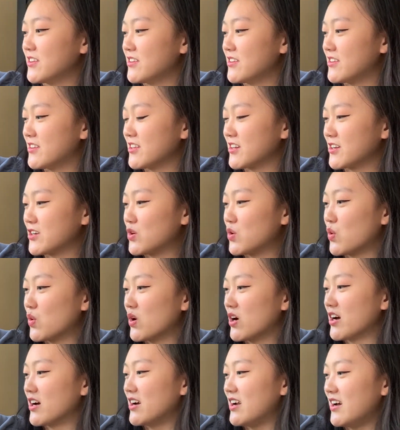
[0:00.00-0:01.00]
the
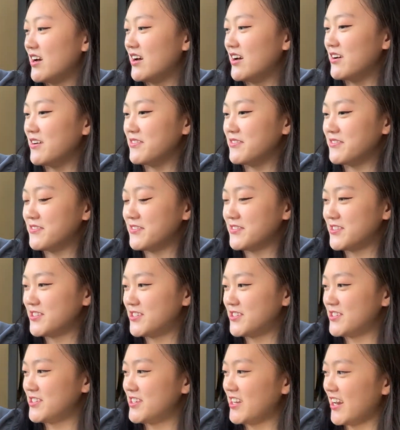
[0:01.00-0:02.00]
court of
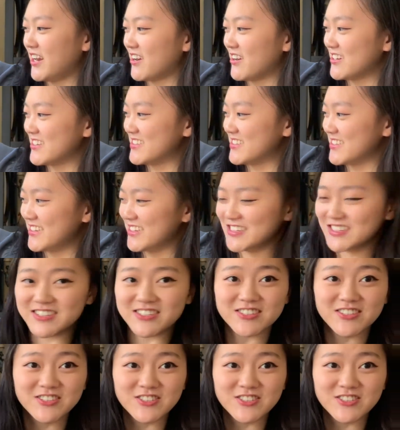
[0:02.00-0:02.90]
Terrazin,